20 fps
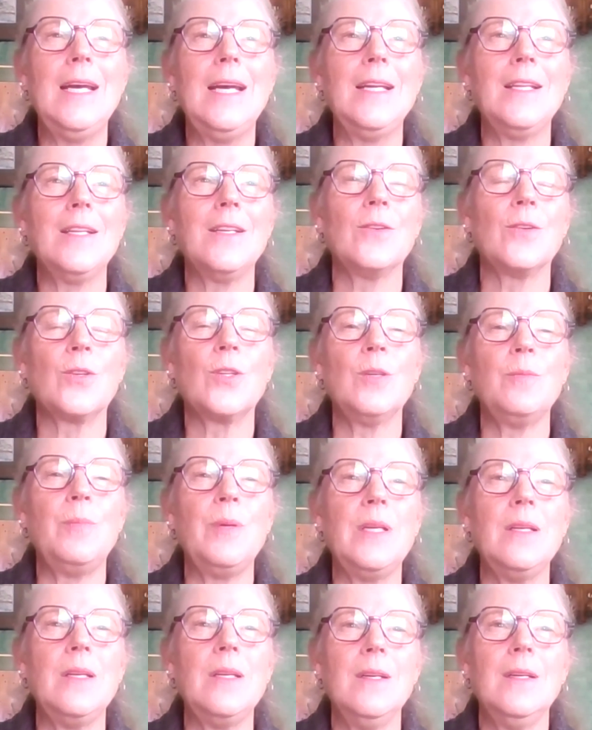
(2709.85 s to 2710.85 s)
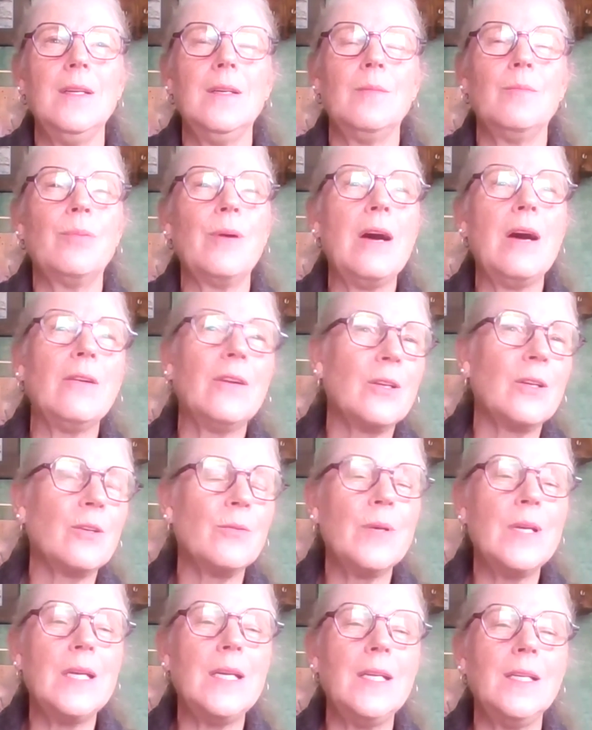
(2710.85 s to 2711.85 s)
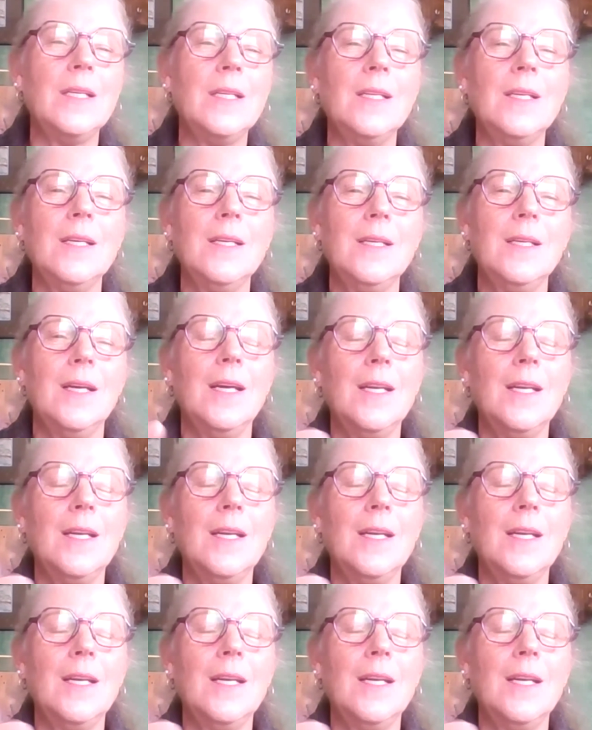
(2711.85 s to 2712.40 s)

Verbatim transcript: And you know, it could be brown and green,